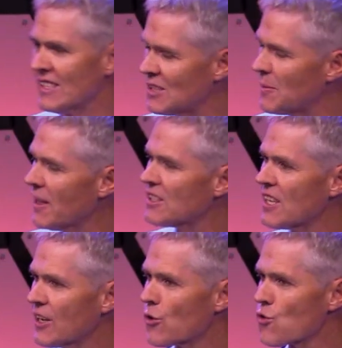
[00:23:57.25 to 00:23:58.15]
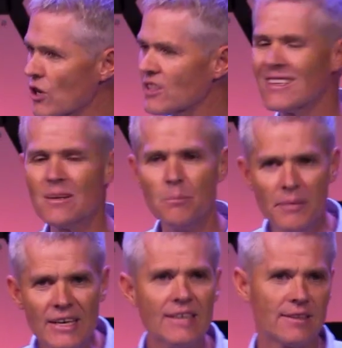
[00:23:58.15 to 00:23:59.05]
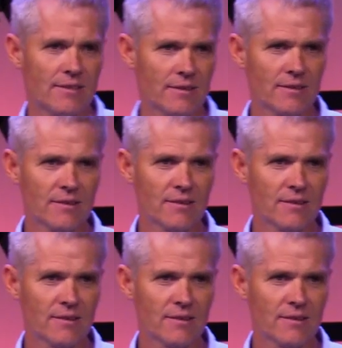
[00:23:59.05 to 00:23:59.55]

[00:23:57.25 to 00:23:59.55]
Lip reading: it smells like rotten meat.